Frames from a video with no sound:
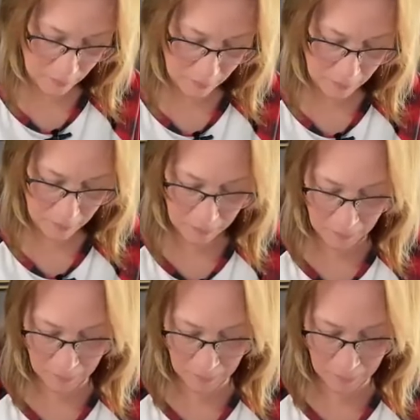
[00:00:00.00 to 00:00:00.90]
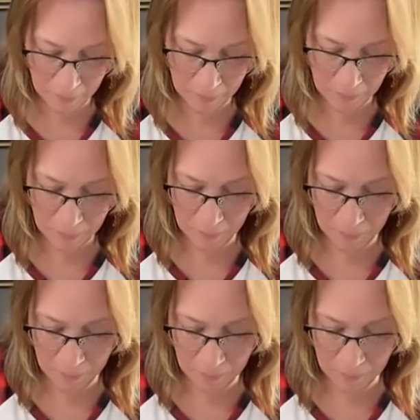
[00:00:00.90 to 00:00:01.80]

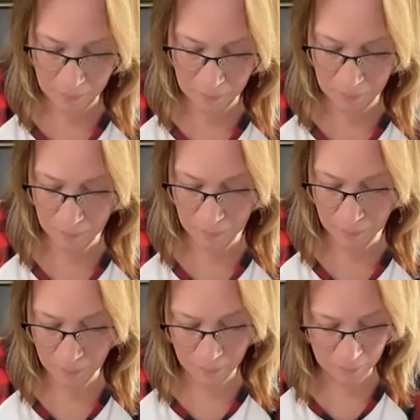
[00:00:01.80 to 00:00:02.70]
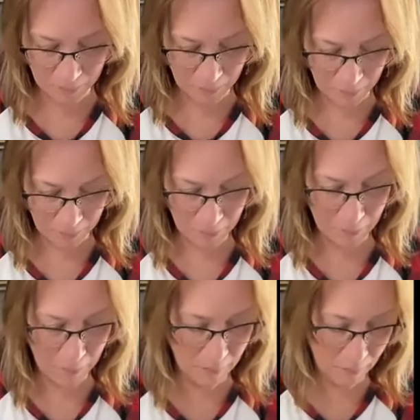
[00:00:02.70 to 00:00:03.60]

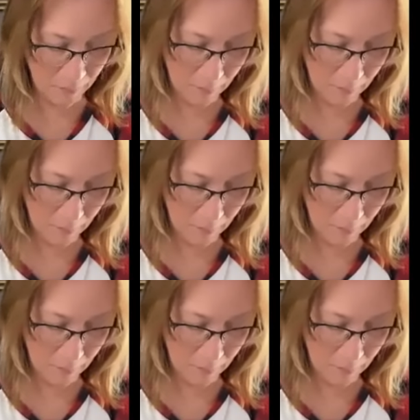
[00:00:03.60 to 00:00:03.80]
[no speech]